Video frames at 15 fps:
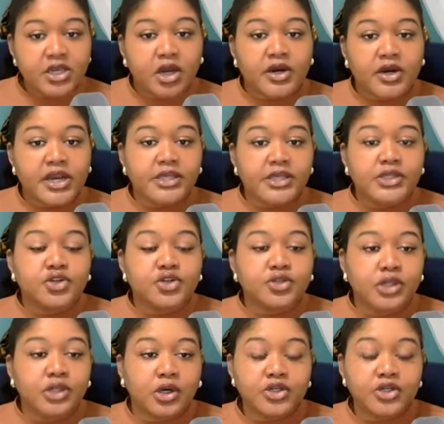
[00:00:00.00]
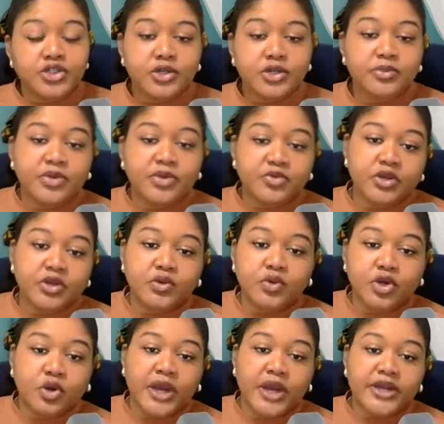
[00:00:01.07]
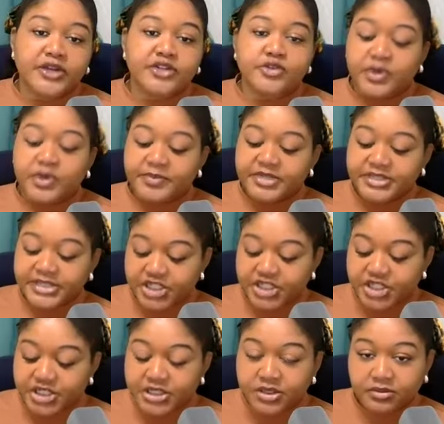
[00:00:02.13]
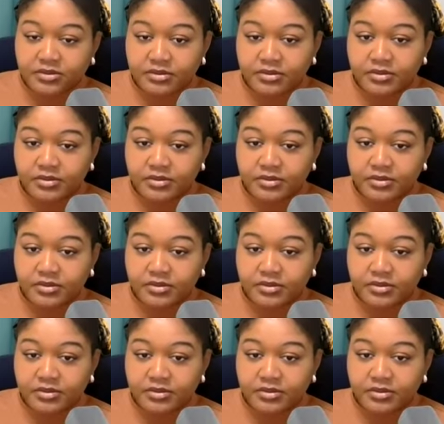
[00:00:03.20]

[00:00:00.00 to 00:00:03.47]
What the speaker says: All right. Your long-term memory requires repetition.